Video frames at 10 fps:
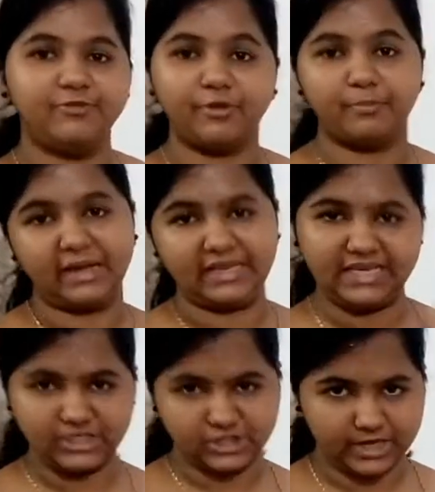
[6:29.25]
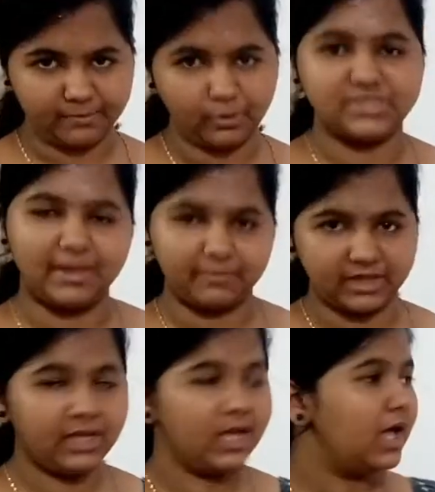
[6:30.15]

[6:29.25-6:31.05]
for magnesium or something,